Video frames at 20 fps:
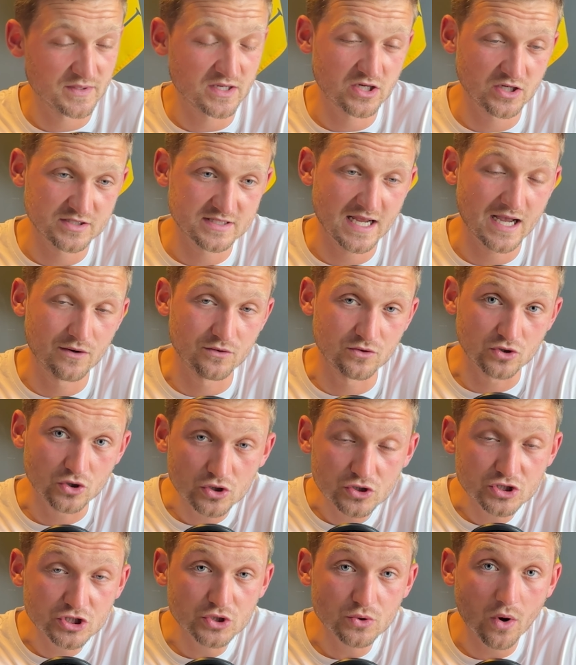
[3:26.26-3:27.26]
because how
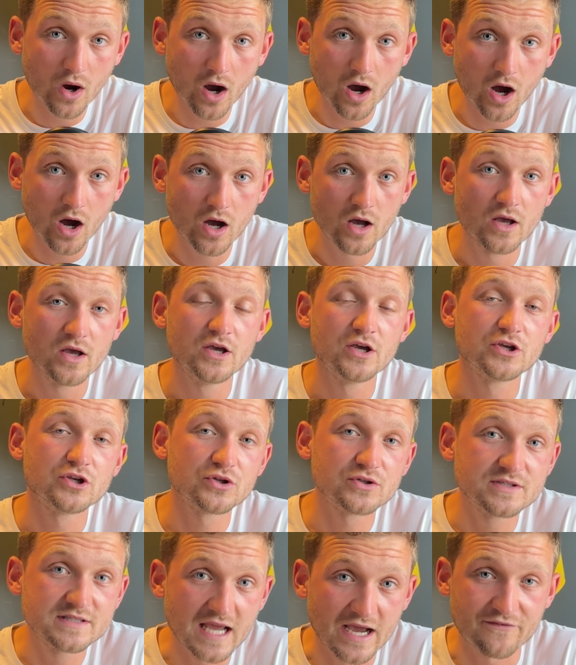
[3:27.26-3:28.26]
good you are, you're
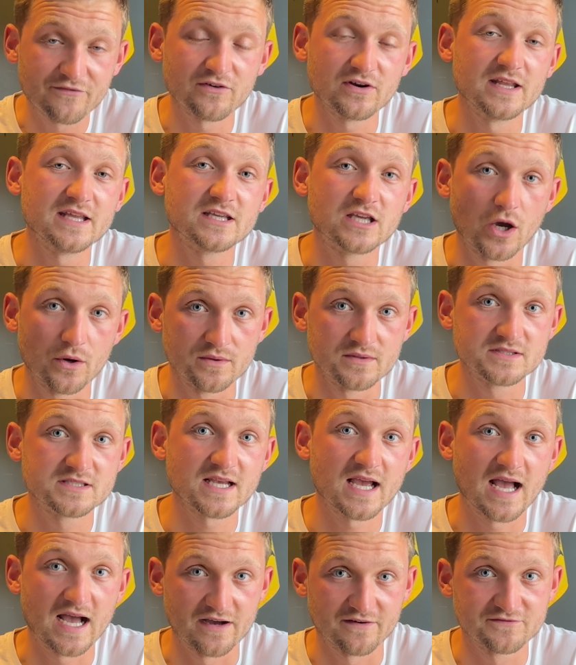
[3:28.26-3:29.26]
definitely going to
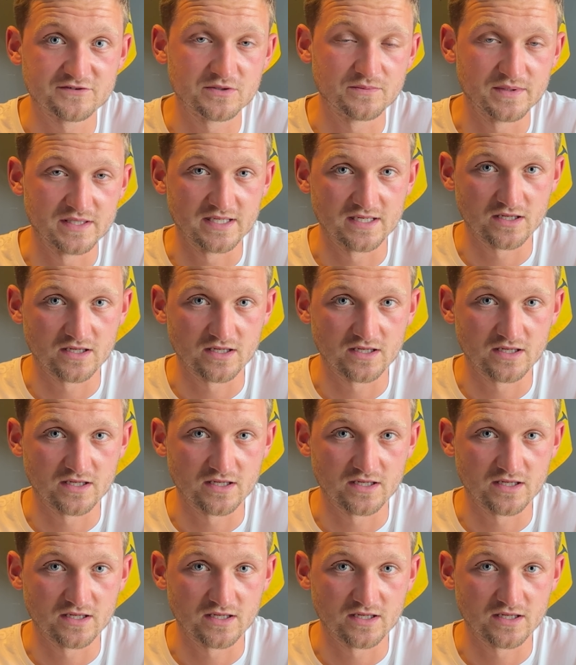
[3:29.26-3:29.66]
have to be